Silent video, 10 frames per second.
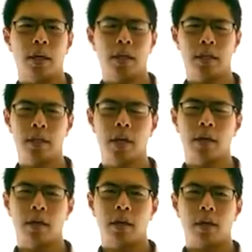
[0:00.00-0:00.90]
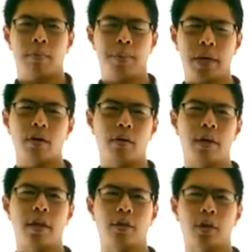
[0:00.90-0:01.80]
Instead, pick
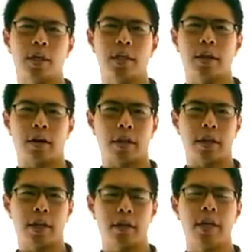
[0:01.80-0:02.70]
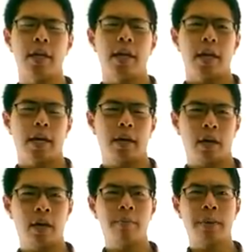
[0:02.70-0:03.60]
only the choices that are clearly and
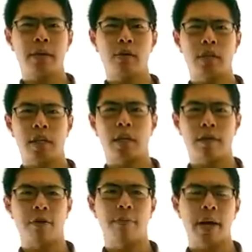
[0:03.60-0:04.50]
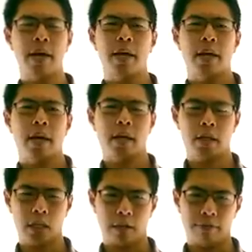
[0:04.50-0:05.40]
unambiguously covered by
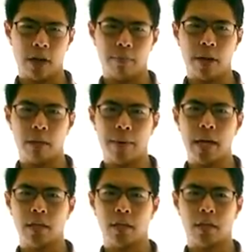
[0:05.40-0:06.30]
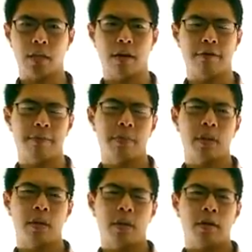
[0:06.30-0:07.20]
and justified by the passage itself.
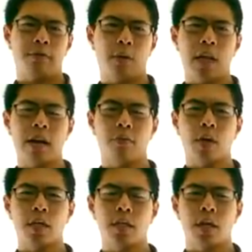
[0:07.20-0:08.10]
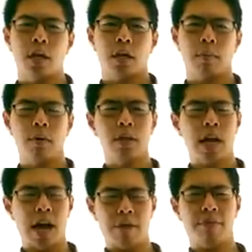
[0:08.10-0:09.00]
For a lot of questions, the
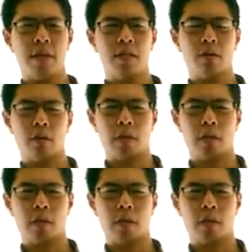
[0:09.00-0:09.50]
most obvious or